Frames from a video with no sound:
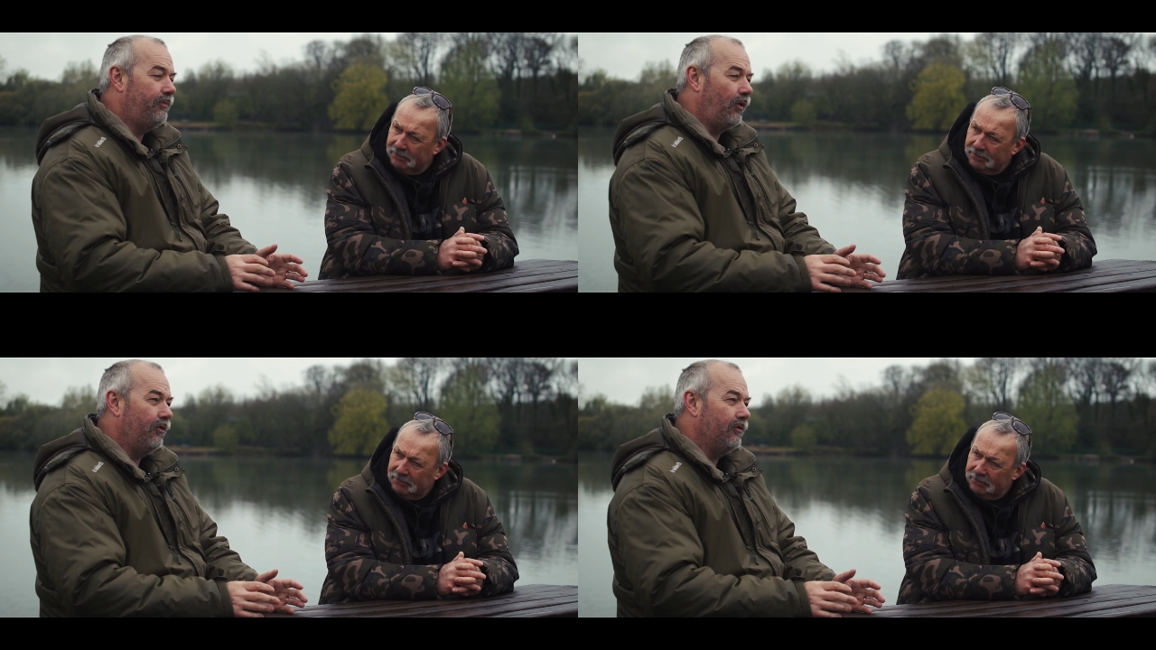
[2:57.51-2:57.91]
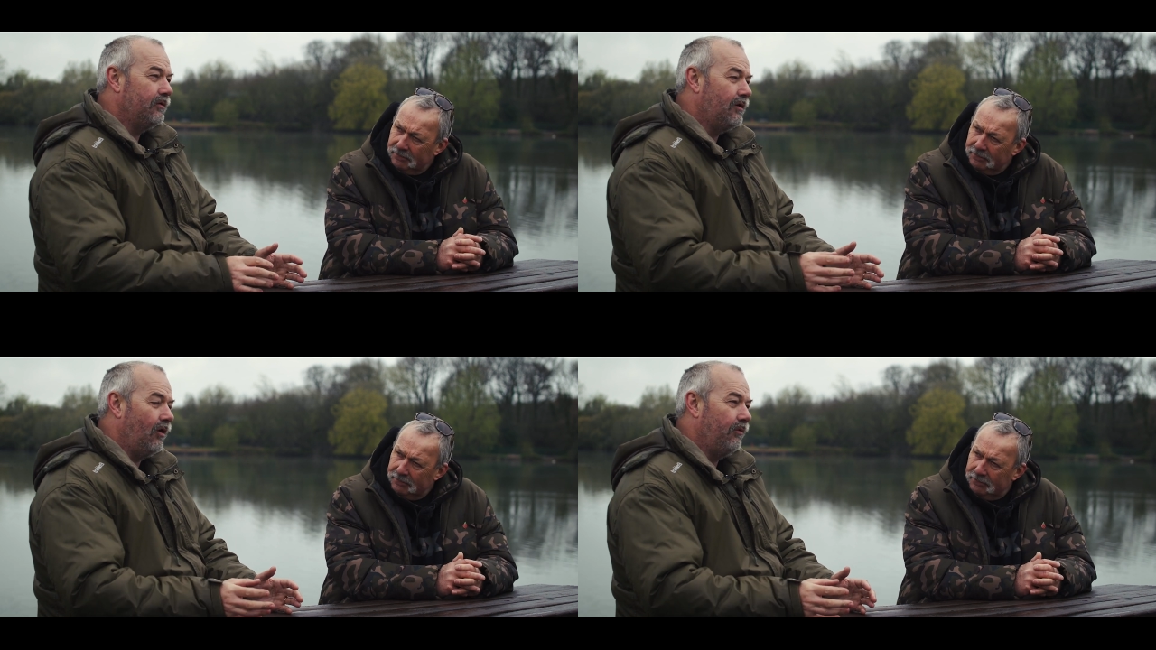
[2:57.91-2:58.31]

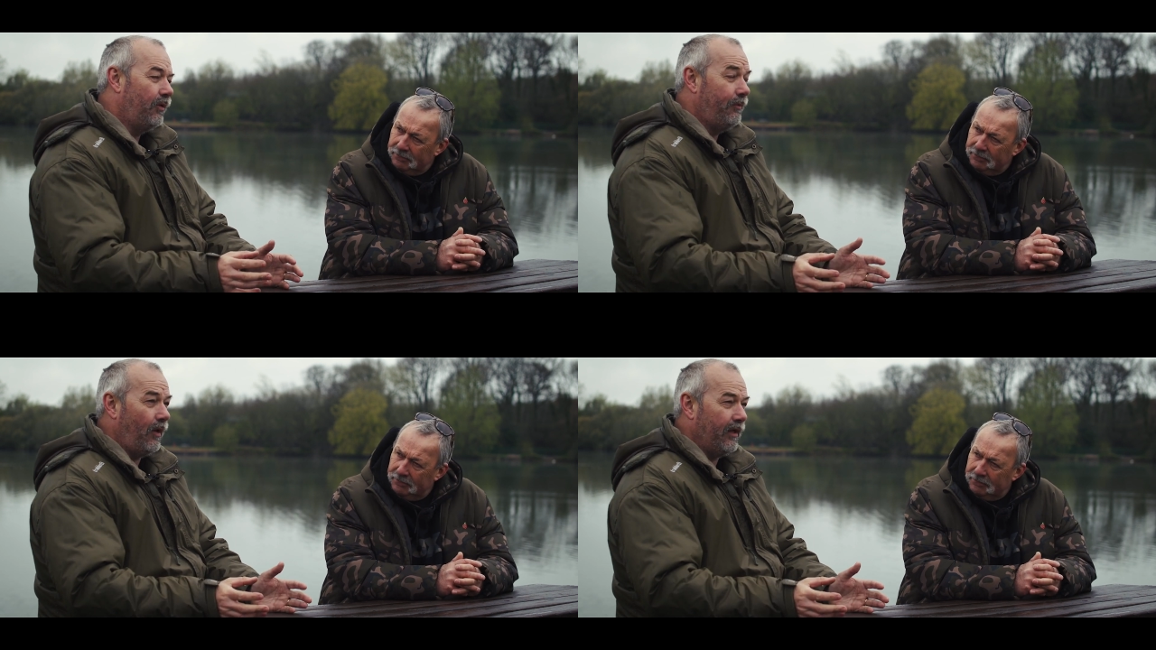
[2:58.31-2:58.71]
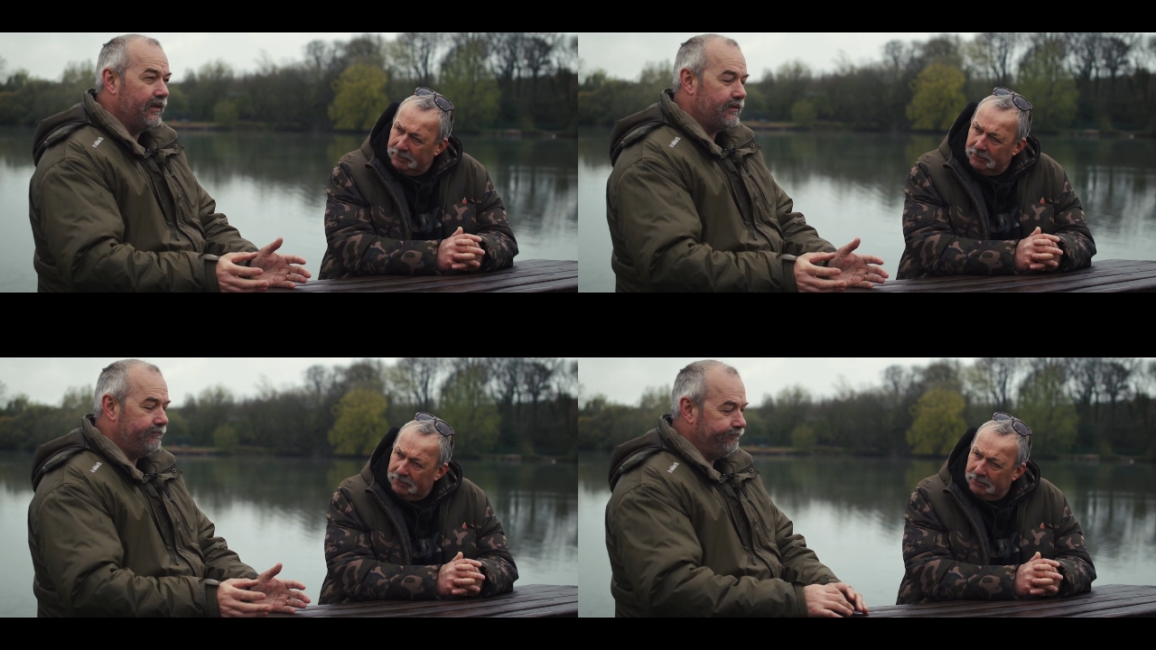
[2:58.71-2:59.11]
Speaker 1: product called
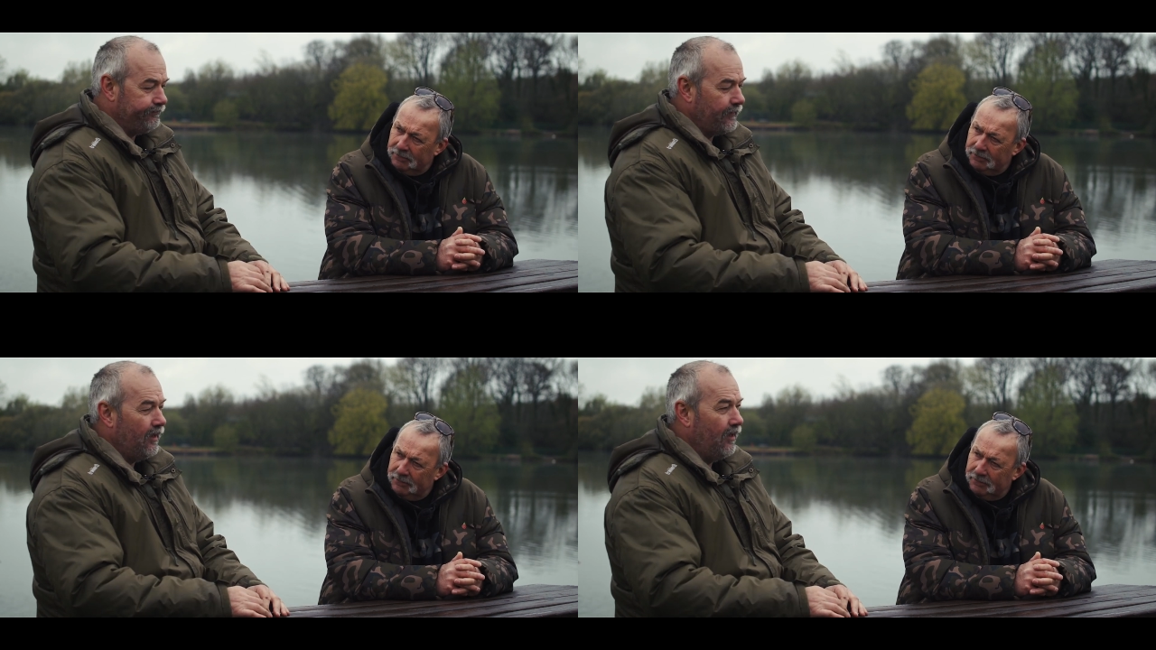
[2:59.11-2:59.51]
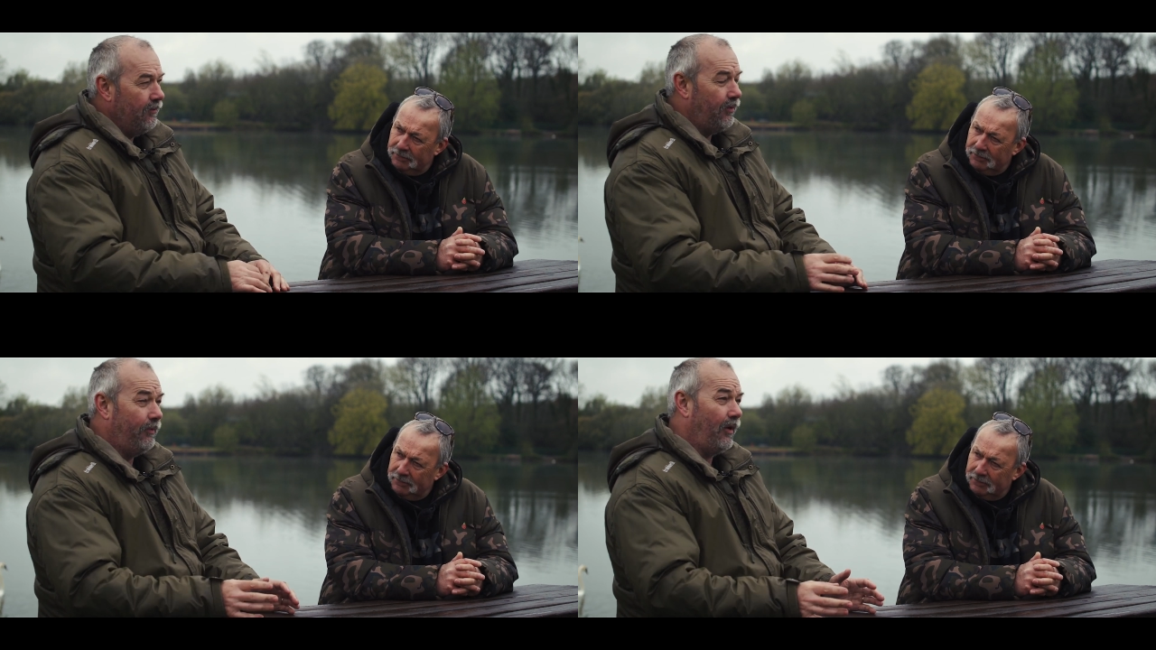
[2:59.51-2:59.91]
Propolis.
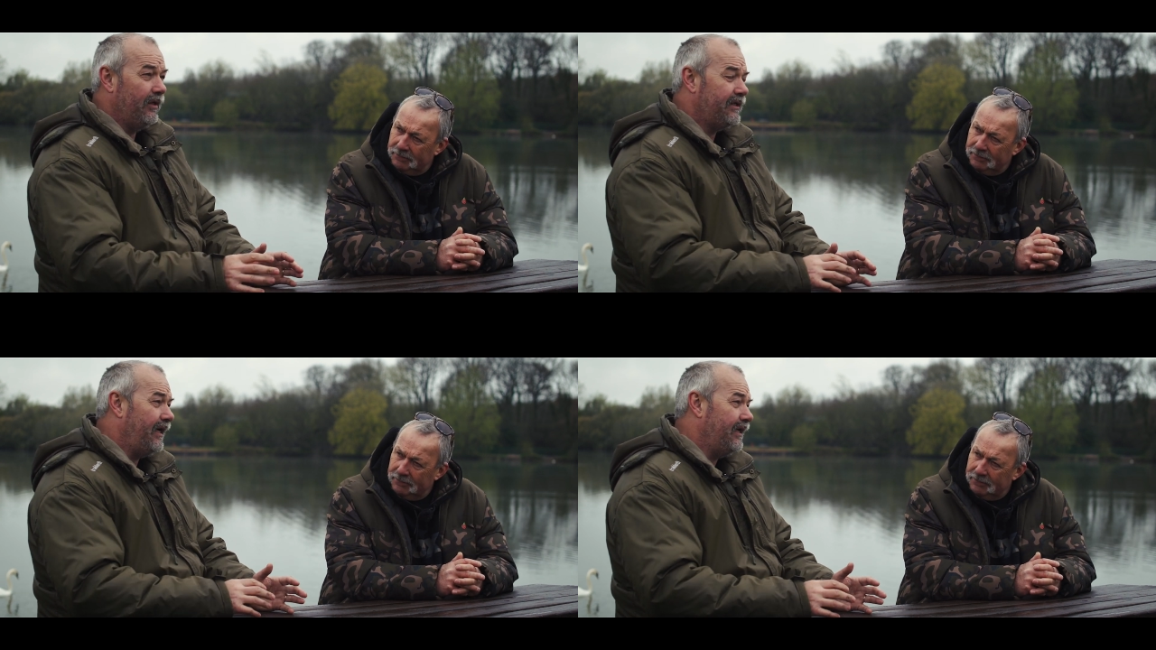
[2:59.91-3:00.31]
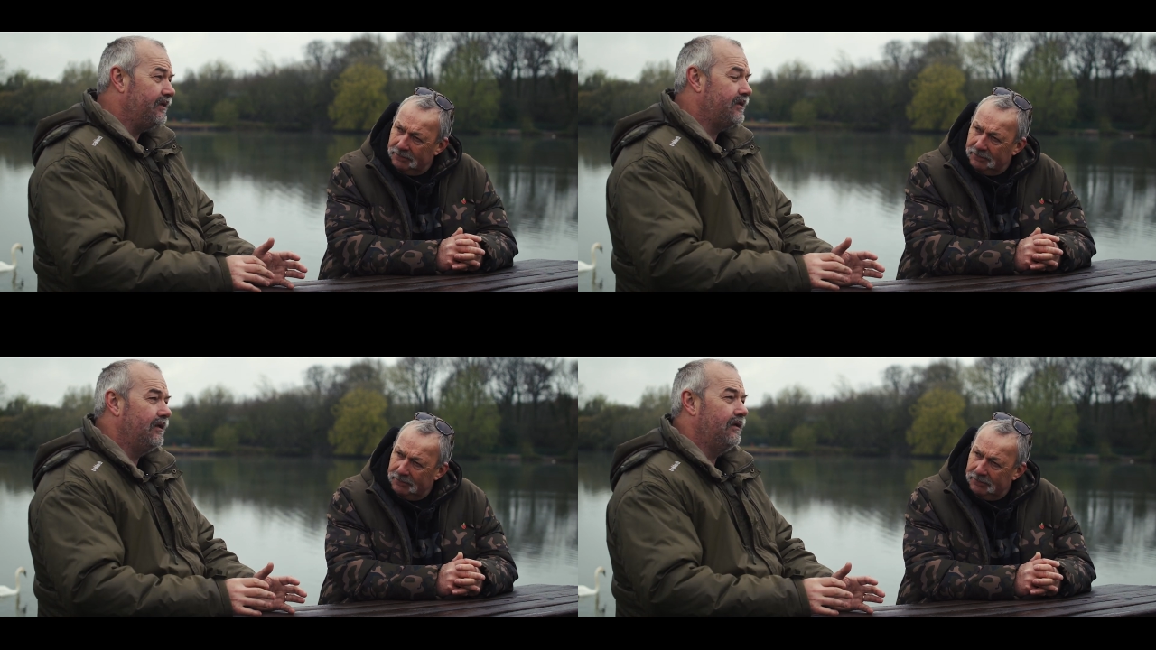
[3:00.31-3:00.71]
Propolis
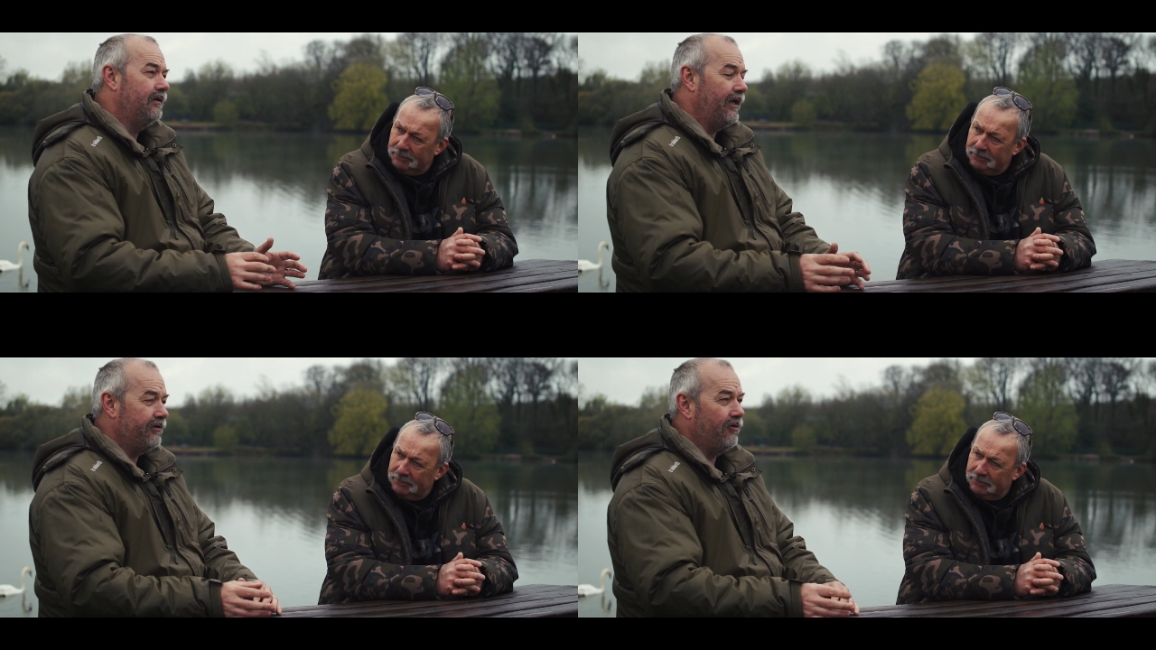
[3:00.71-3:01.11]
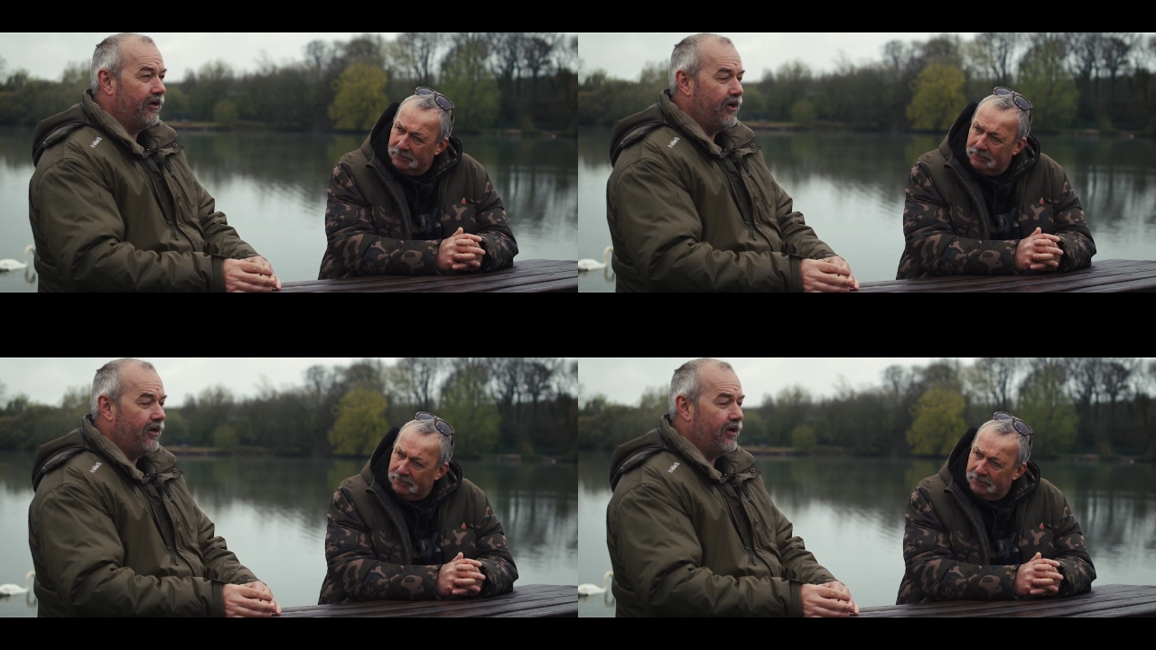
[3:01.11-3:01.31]
is naturally